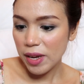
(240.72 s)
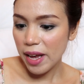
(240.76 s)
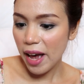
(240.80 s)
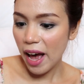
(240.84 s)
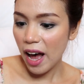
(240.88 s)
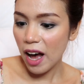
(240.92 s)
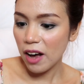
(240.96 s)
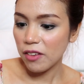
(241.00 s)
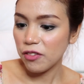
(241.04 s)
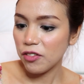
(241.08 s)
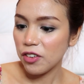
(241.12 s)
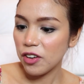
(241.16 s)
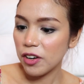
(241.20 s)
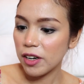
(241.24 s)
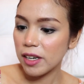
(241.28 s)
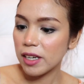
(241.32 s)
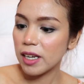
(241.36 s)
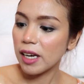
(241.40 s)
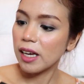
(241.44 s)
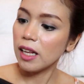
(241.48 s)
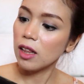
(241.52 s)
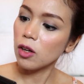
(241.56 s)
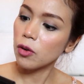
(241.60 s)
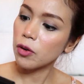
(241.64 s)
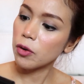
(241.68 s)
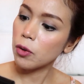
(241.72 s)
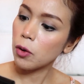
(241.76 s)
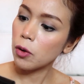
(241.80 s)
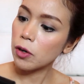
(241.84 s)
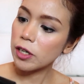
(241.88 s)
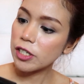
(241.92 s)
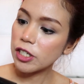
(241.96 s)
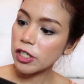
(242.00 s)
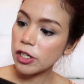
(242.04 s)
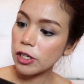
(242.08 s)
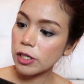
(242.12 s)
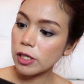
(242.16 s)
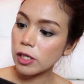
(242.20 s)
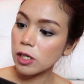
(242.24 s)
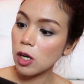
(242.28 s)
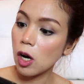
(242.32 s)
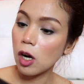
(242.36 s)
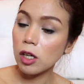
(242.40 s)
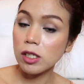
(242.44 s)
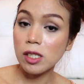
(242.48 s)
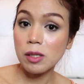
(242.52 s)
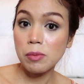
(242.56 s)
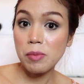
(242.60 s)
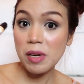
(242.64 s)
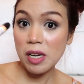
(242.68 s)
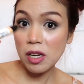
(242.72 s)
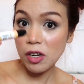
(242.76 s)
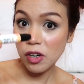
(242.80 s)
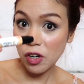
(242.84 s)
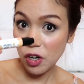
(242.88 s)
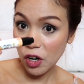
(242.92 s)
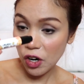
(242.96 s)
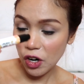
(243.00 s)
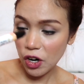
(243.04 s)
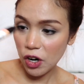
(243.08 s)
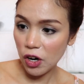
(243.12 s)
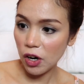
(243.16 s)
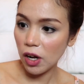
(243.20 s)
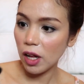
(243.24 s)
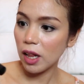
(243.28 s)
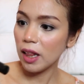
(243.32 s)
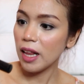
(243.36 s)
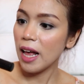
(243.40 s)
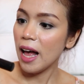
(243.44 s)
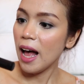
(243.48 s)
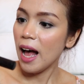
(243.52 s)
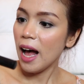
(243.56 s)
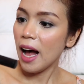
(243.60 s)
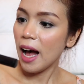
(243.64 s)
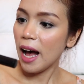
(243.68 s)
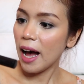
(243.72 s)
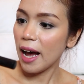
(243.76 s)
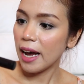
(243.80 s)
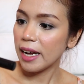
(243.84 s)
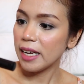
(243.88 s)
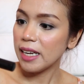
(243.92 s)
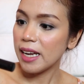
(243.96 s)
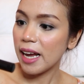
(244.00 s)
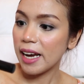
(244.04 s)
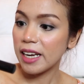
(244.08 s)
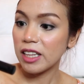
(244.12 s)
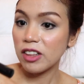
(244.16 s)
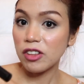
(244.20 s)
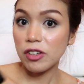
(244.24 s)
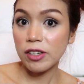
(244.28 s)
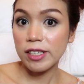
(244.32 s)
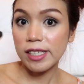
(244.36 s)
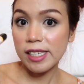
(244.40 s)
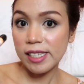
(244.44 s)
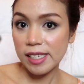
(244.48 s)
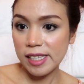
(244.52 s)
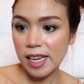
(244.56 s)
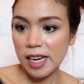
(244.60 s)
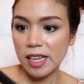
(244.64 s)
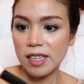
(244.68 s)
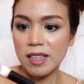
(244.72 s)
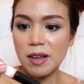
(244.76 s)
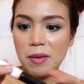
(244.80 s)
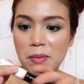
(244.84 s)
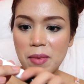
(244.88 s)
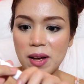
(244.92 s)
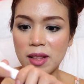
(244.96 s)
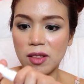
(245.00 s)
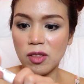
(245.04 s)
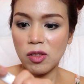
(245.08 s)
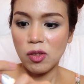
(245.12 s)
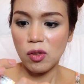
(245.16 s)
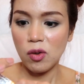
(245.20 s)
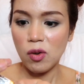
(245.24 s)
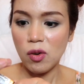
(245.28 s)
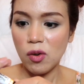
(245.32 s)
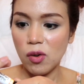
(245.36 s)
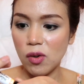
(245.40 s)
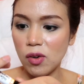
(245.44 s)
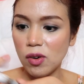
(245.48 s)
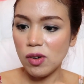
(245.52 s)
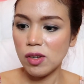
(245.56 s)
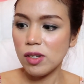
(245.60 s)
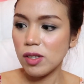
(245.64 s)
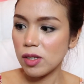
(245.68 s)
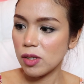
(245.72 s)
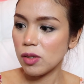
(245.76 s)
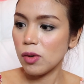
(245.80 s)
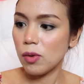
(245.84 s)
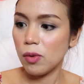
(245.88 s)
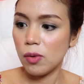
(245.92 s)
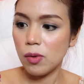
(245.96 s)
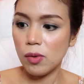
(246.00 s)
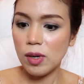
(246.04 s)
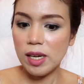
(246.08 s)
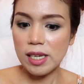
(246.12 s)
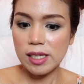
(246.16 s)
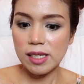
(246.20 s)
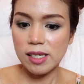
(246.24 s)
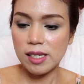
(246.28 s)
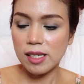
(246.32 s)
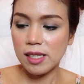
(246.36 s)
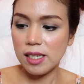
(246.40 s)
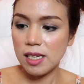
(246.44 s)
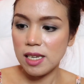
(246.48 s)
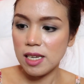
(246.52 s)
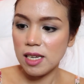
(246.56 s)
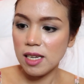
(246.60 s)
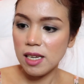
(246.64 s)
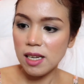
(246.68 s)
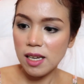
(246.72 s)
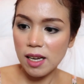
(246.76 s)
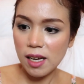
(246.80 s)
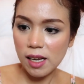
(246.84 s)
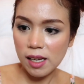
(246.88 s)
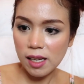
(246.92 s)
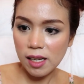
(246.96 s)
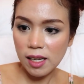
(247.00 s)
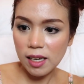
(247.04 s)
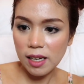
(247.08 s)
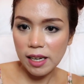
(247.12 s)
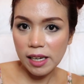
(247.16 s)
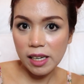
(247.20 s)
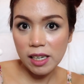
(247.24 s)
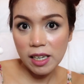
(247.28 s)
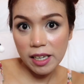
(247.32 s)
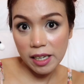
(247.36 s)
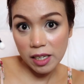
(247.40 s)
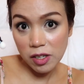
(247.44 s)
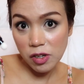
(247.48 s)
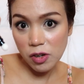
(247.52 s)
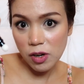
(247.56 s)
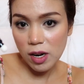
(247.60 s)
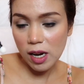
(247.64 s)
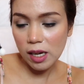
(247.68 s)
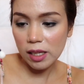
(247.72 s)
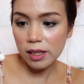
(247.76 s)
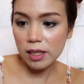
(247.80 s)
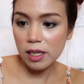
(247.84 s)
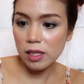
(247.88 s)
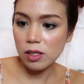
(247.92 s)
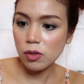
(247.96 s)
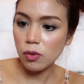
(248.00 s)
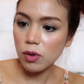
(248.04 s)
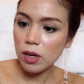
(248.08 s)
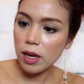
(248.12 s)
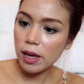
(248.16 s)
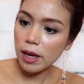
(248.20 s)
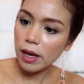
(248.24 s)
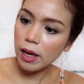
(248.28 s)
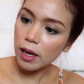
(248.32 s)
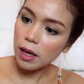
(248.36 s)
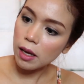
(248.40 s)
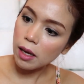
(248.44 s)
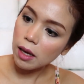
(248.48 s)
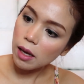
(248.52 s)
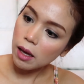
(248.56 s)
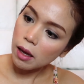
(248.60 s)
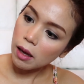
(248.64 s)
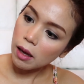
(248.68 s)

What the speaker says: we have here the Hello Gorgeous Cosmic Girl Highlighter Stick naman to. So, let's see. Click-click nyo lang din ulit.